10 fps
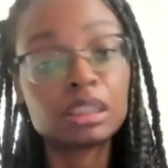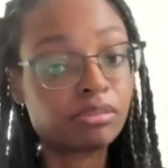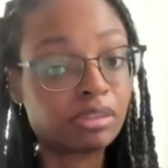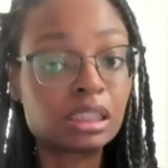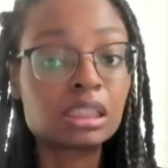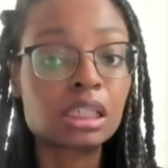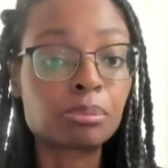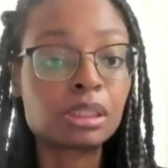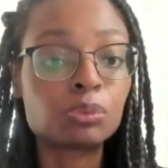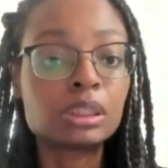if any
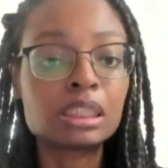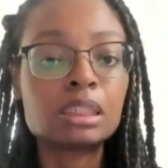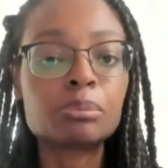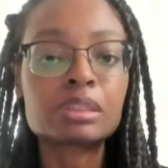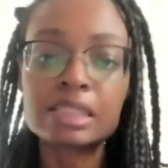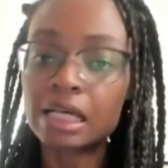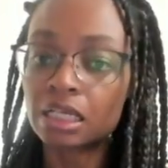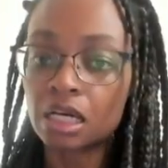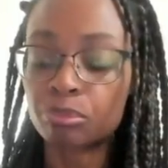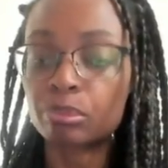company we keep, is not
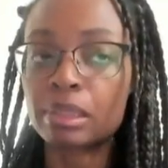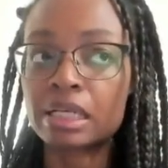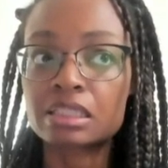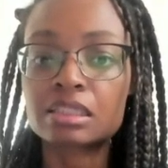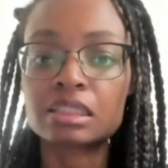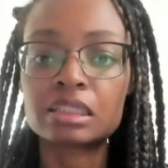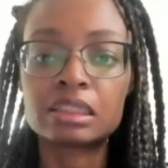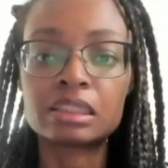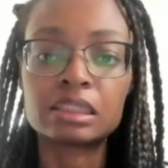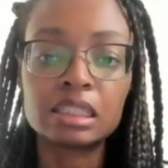compromised,
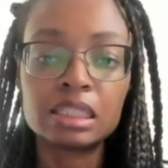and